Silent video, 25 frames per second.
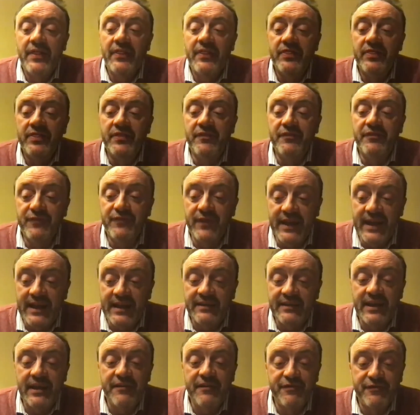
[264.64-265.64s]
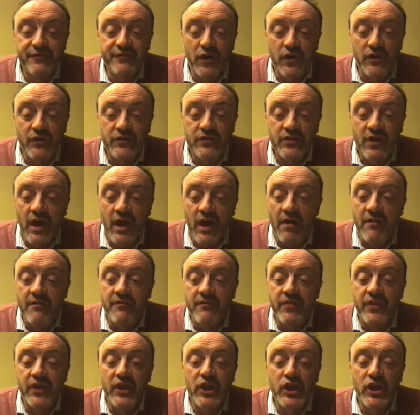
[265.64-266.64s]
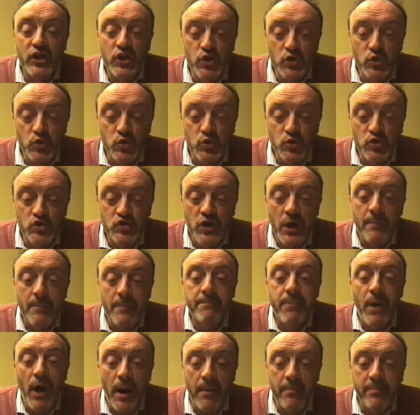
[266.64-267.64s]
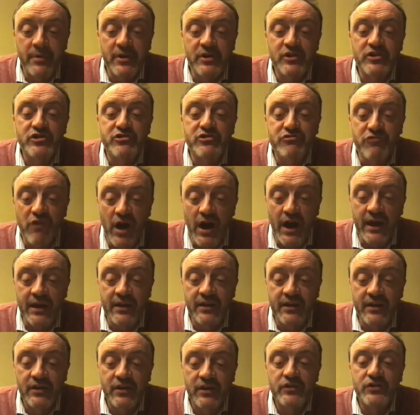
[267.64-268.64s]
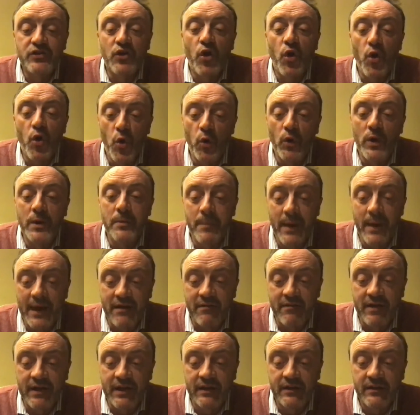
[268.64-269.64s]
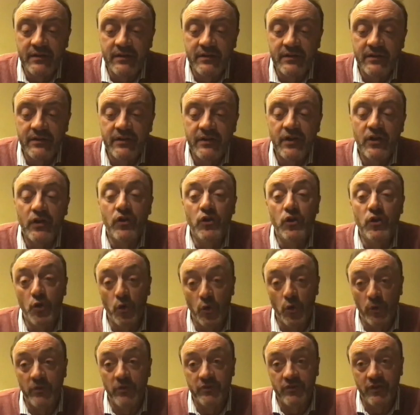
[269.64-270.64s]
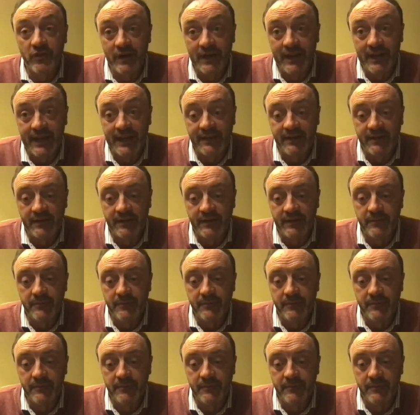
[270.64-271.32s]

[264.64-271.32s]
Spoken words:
The field in front of the huge public shrine to Holy Mary, known as Our Lady.